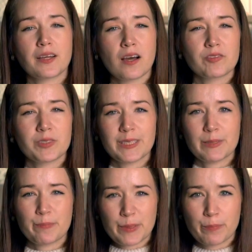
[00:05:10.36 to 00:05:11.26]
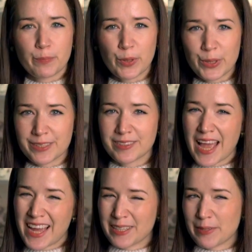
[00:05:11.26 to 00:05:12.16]
can't really pinpoint
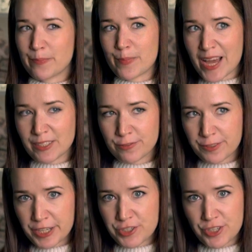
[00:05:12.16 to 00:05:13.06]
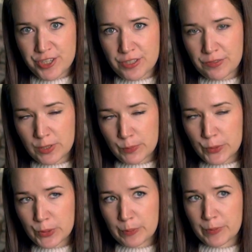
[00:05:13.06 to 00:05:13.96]
any bad features of the
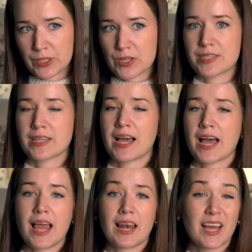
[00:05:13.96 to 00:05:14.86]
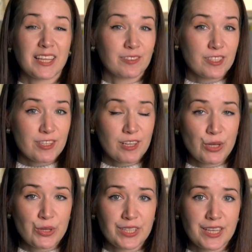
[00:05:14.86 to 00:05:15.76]
book because I like the
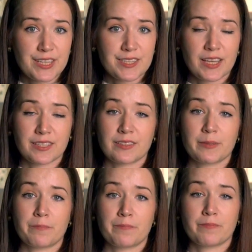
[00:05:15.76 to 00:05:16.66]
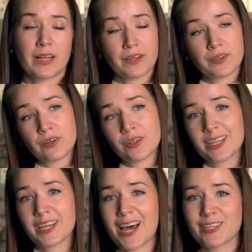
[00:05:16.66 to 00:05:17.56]
slowness and the
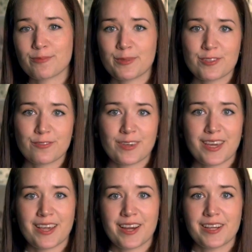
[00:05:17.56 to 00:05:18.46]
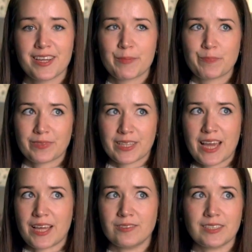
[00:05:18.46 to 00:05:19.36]
melancholic atmosphere
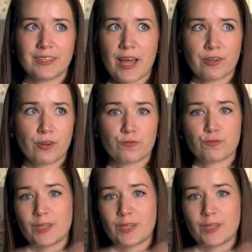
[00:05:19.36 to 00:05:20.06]
and the lack of